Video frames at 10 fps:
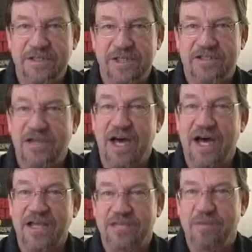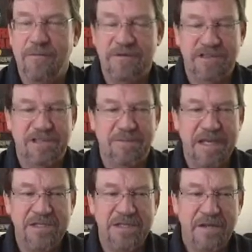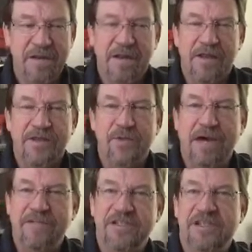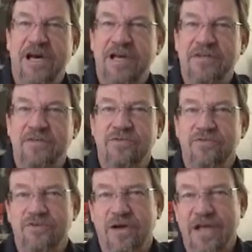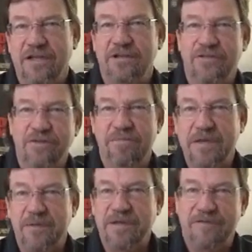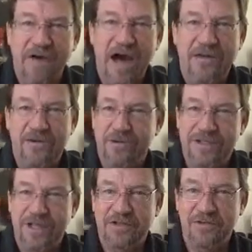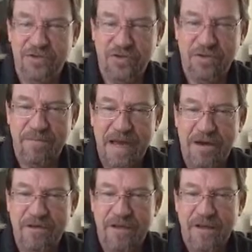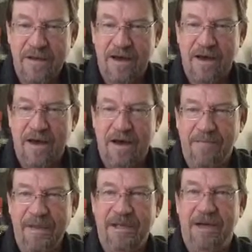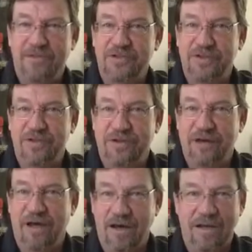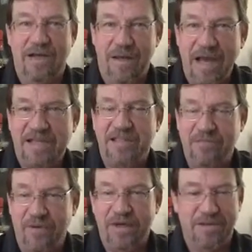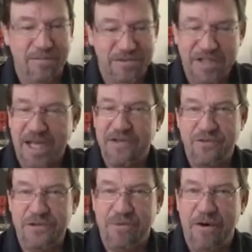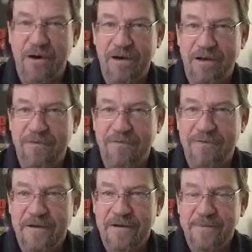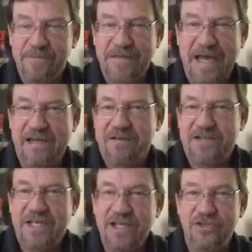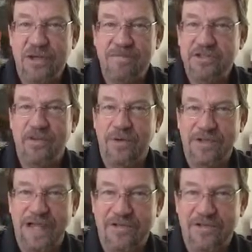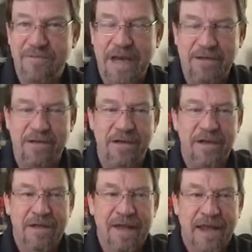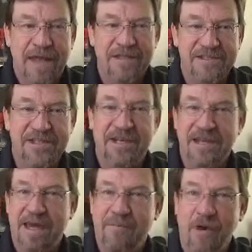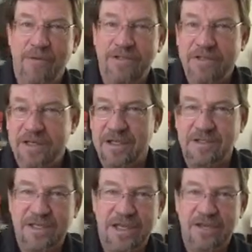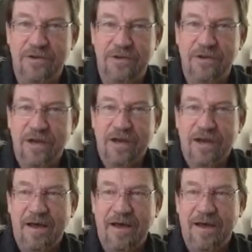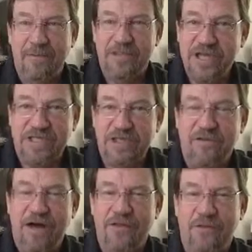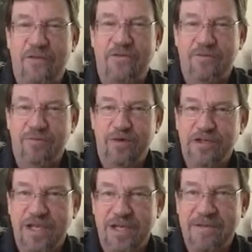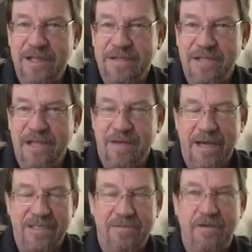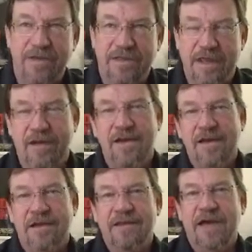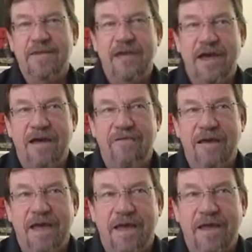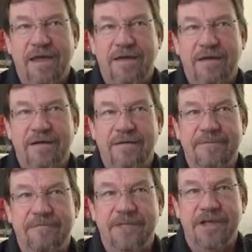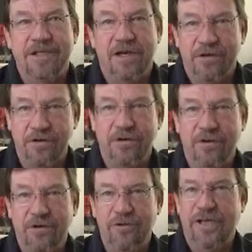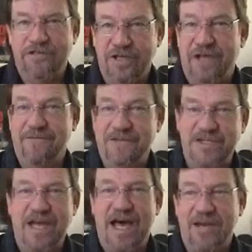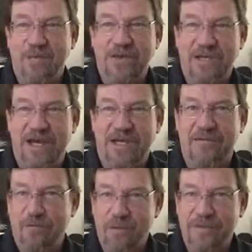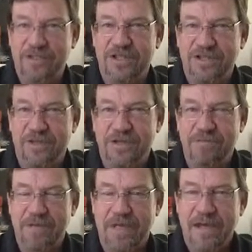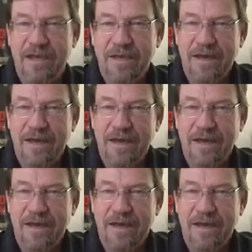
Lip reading: and so that's the highest moment of suspense. You have a son who's trying to learn to be with a father who he's not too sure about, and it comes to a climactic point at the most dangerous part of that ski trip is going down this mountain, and the son in that moment can either reject his father or learn to appreciate him, and that's the climactic point there. Now you have a young girl who has to kind of decide what kind of woman she's going to be,